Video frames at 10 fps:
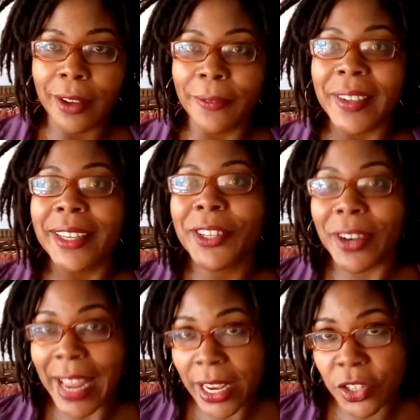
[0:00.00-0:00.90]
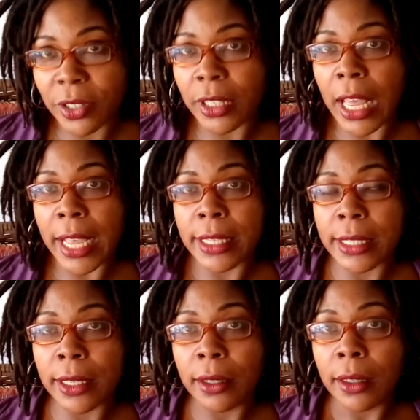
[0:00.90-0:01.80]
of
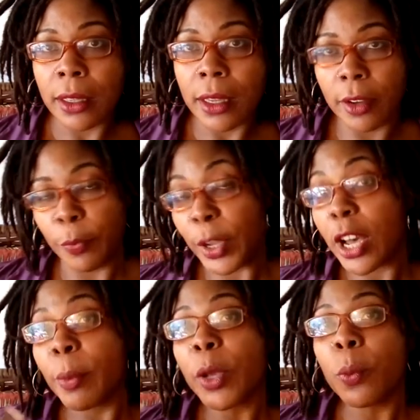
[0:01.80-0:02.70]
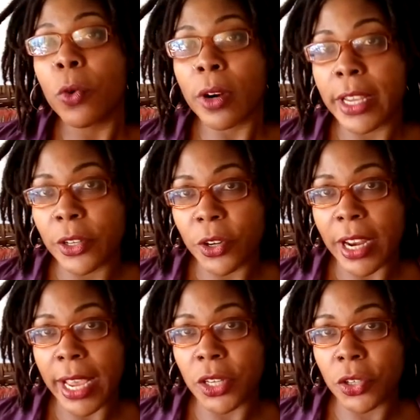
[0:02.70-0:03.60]
internationalizing, of becoming more
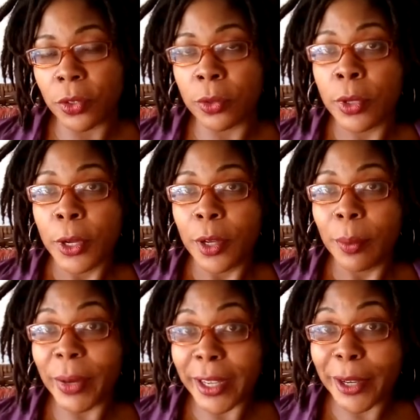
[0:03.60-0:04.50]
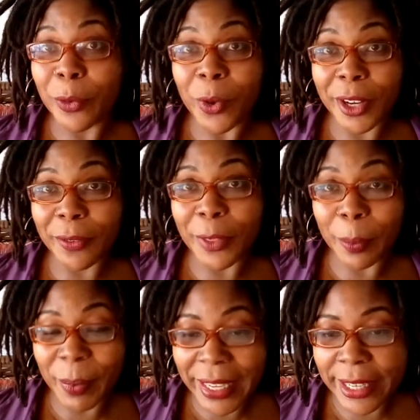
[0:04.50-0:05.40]
international. But one of the
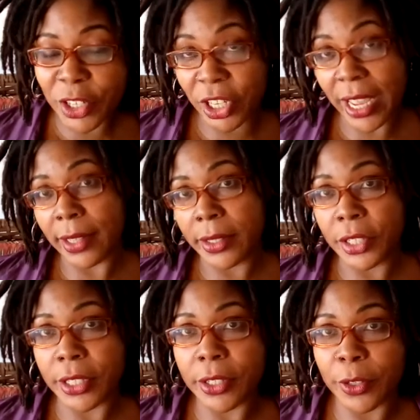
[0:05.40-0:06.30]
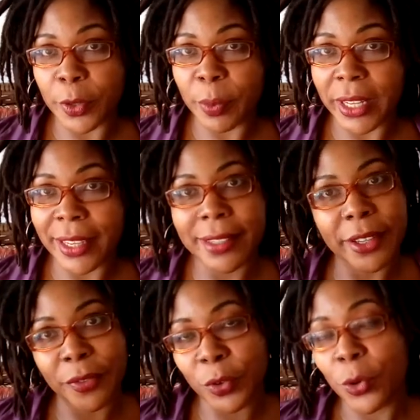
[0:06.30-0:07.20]
biggest challenges to the
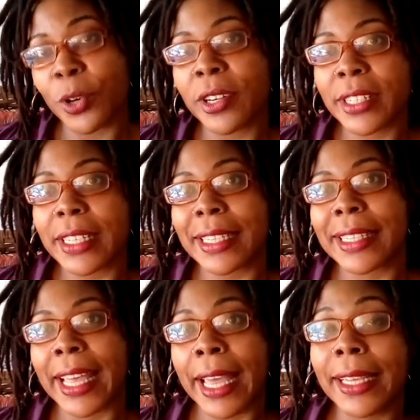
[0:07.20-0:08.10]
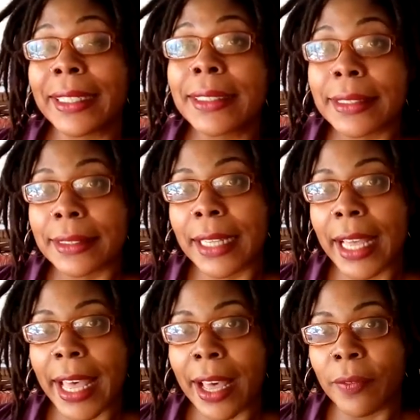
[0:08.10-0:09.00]
place, of course, is that it does
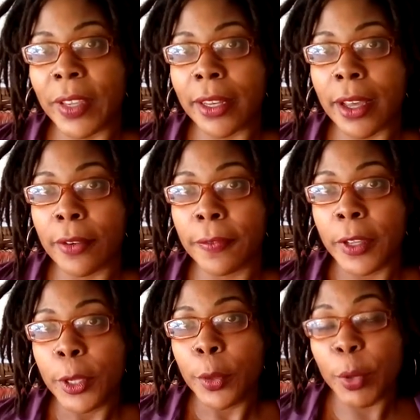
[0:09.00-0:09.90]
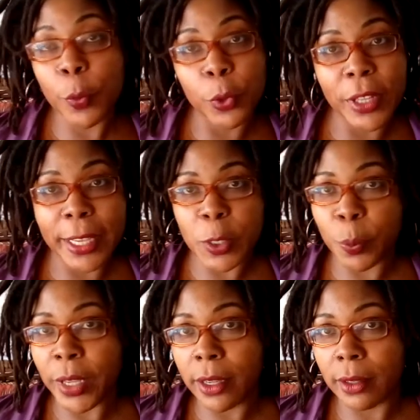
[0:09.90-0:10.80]
not have enough people that
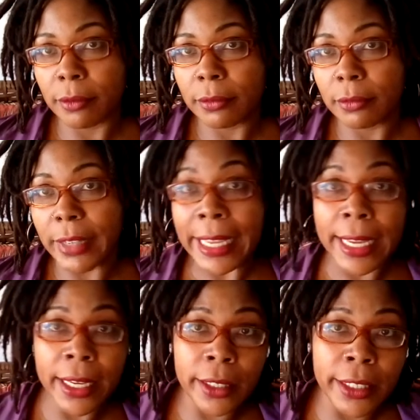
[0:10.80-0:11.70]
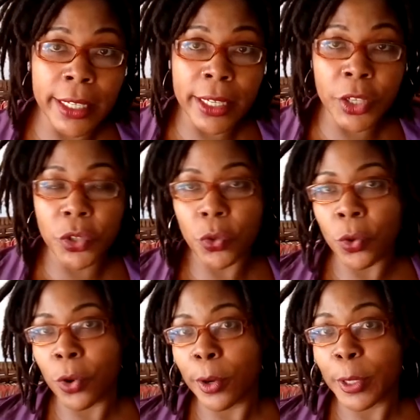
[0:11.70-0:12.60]
speak English
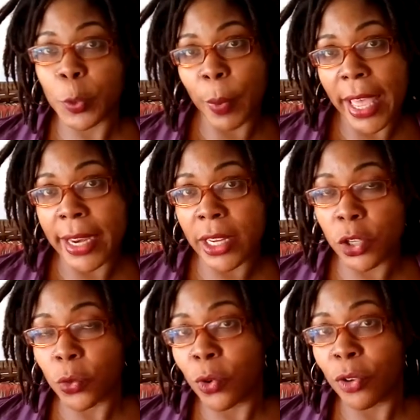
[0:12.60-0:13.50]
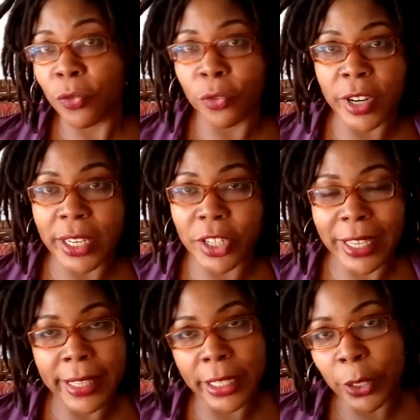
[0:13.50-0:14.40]
or Spanish or French.
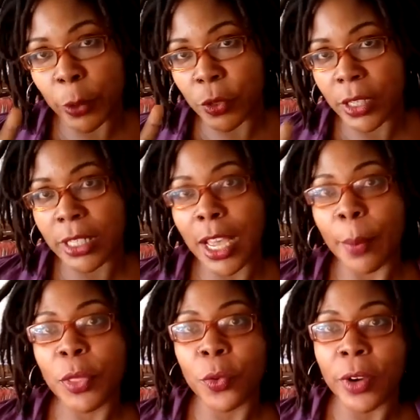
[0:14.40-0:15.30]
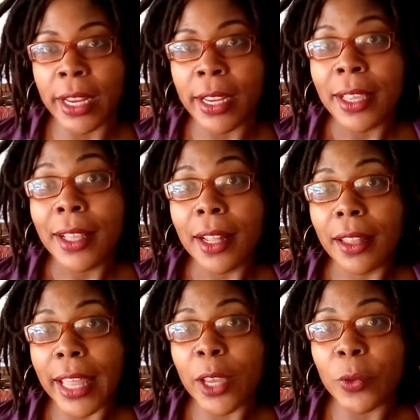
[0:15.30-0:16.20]
I think those are the top 3
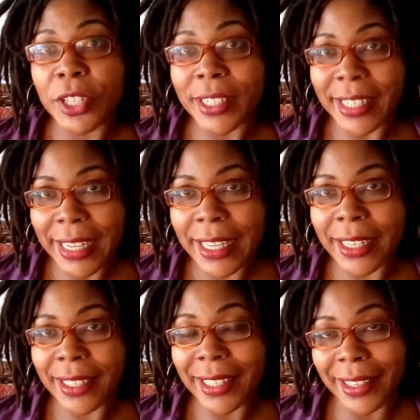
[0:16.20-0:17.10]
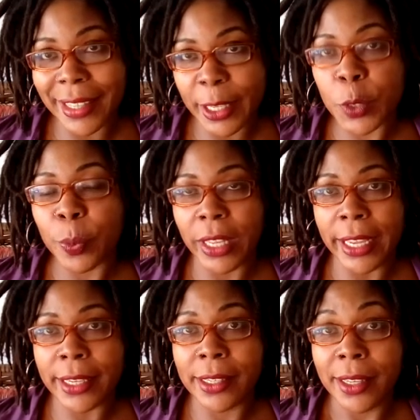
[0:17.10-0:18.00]
languages needed in this
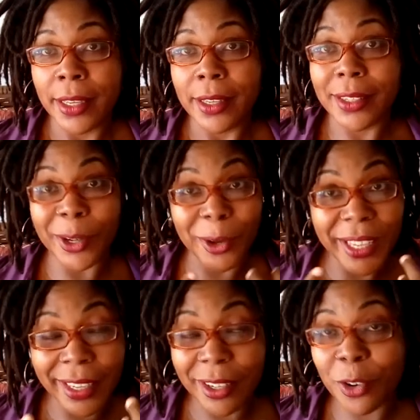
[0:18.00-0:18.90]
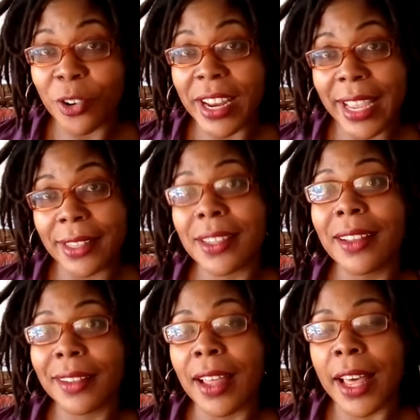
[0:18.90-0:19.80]
place. So it creates
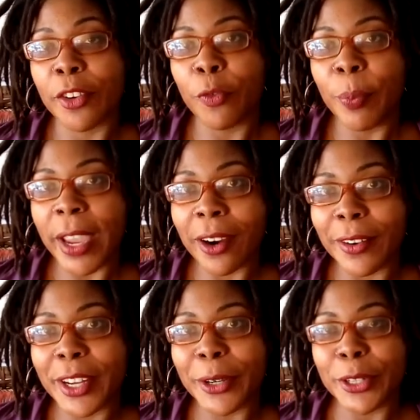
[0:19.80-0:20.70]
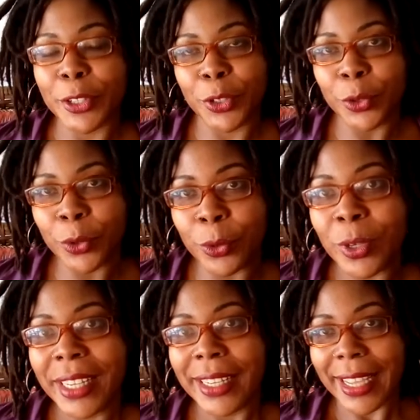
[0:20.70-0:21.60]
a lot of barriers
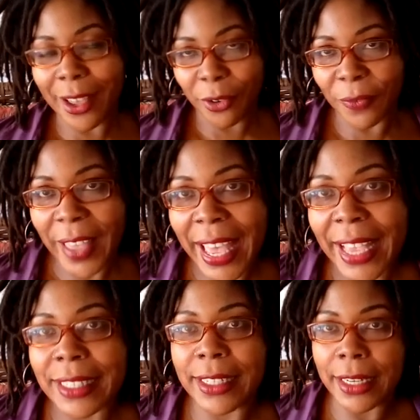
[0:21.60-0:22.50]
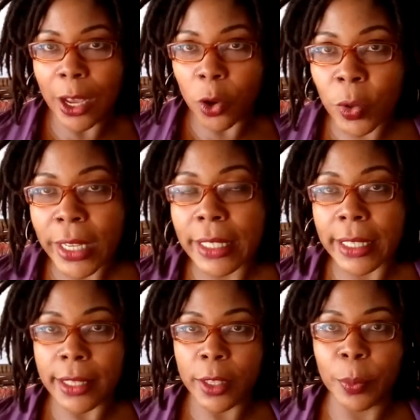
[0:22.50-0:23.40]
to how fast and how
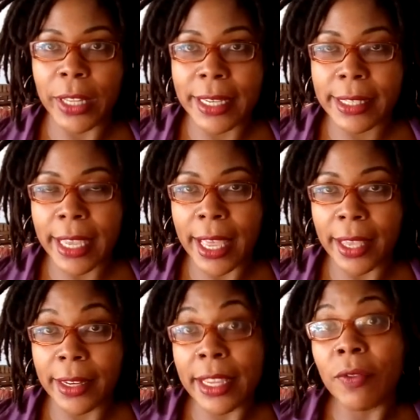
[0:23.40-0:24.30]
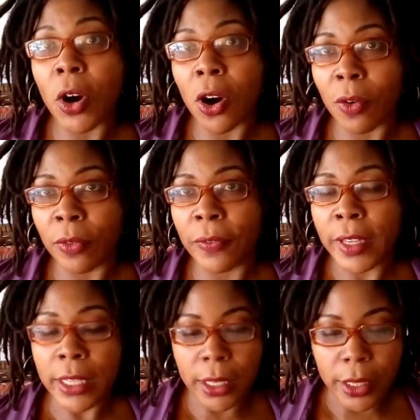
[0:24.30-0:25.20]
quickly the place can evolve.
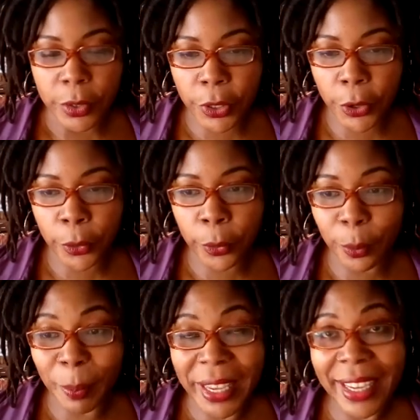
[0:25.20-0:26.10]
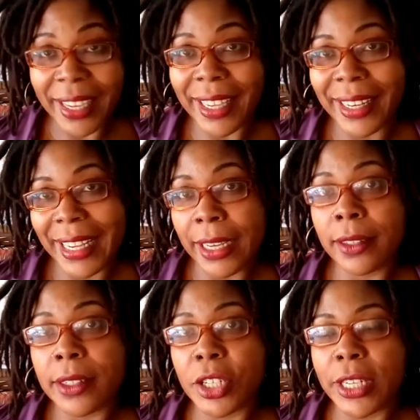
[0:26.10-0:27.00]
So being an
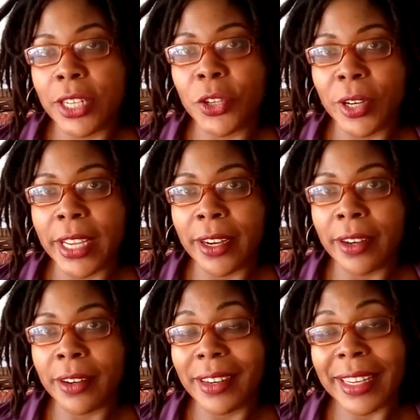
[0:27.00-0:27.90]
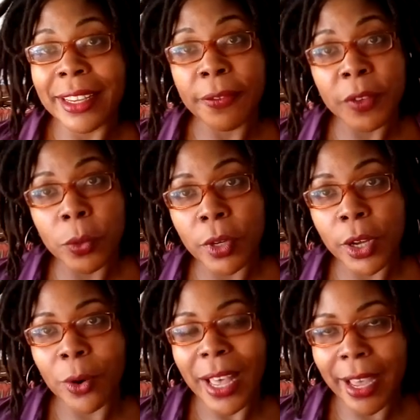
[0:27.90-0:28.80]
English teacher here, if you
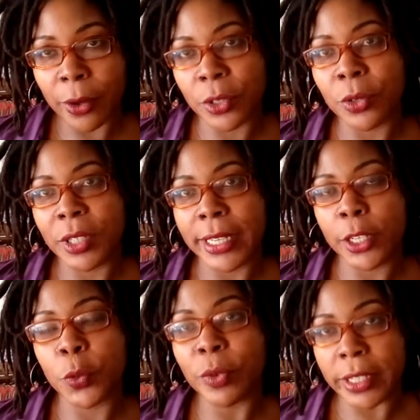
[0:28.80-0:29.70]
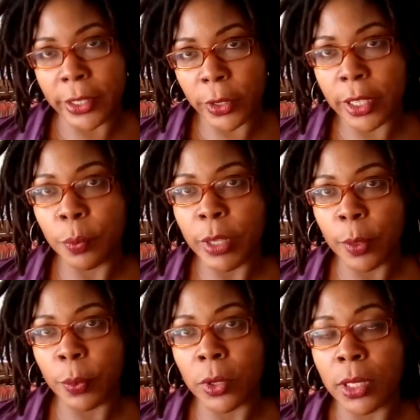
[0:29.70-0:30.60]
know how to teach Brazilian
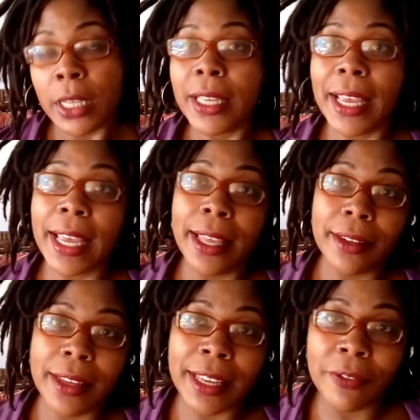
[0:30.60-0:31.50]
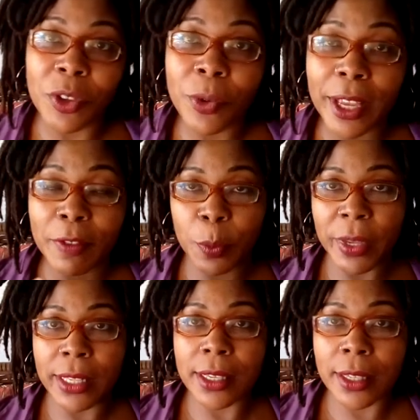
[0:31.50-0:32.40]
people, and if you have
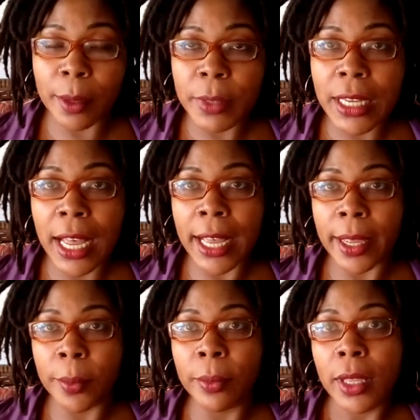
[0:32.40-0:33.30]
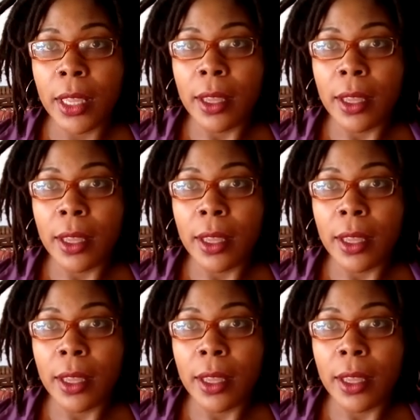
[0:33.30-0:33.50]
spent some time